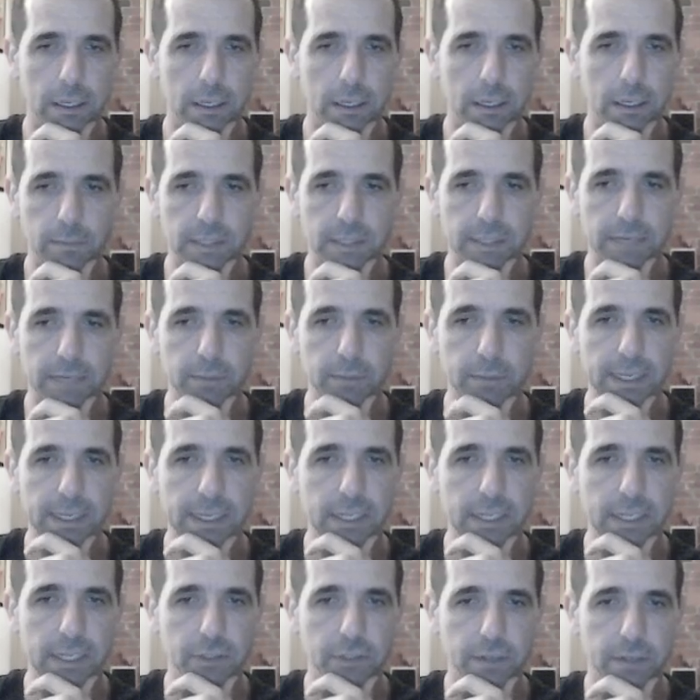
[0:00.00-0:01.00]
So they have to play
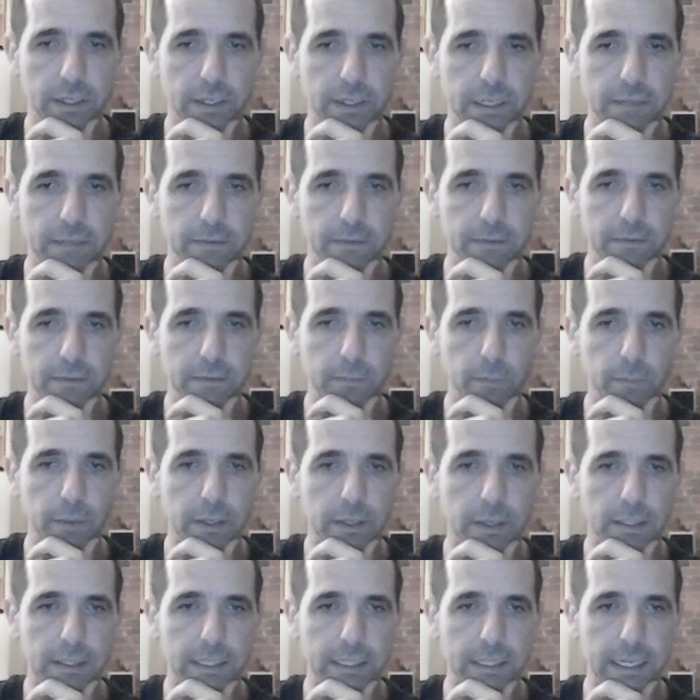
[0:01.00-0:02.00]
h5,
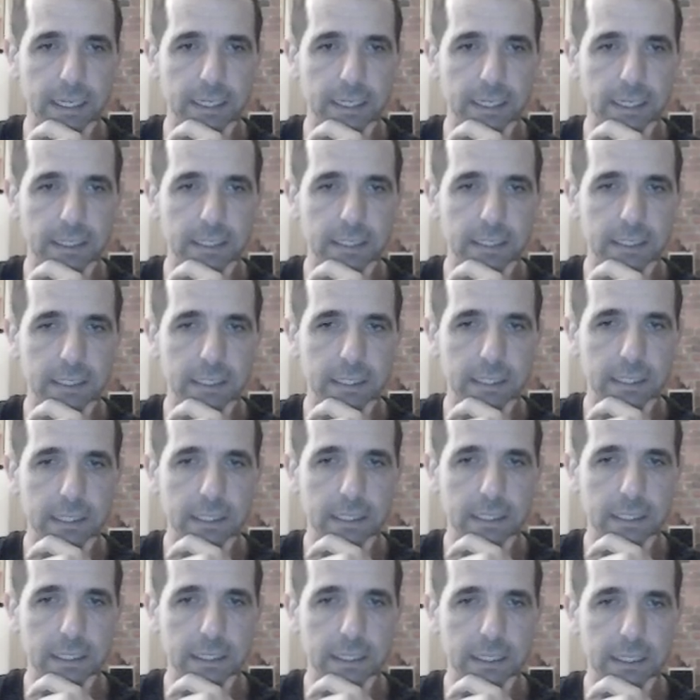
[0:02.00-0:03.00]
takes,
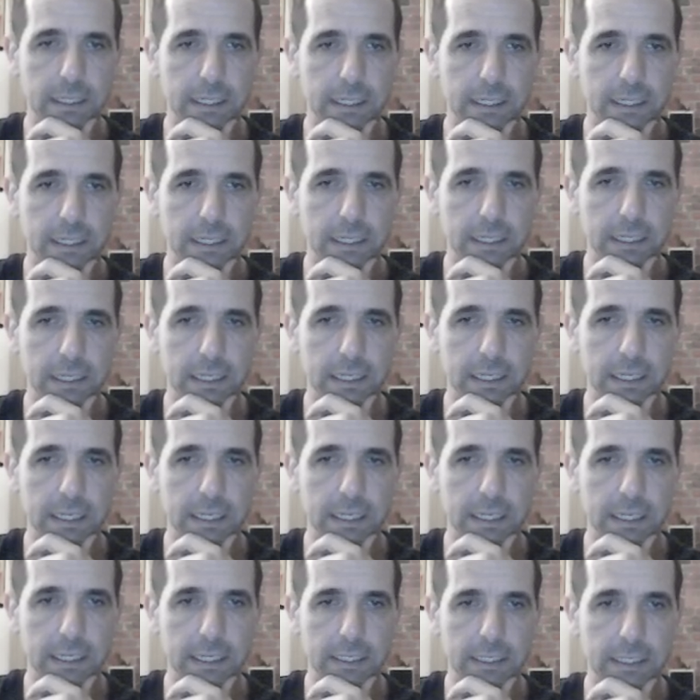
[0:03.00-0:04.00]

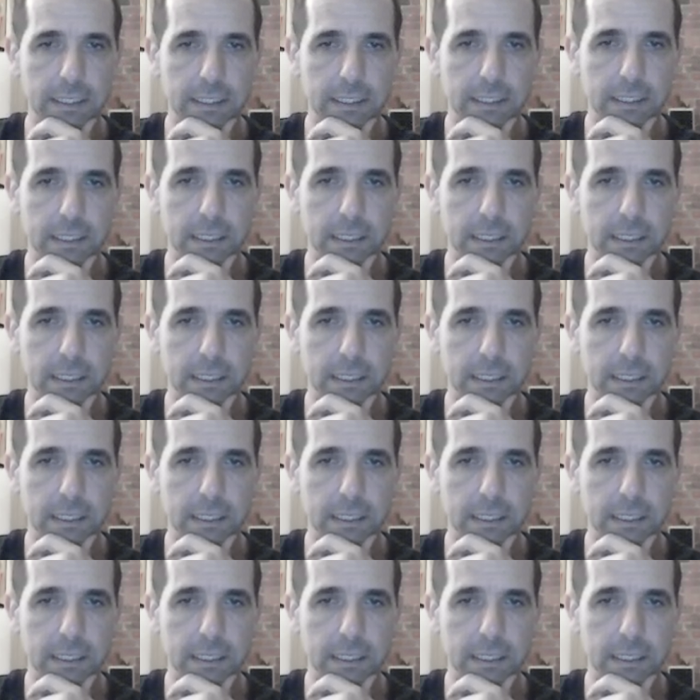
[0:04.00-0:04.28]
and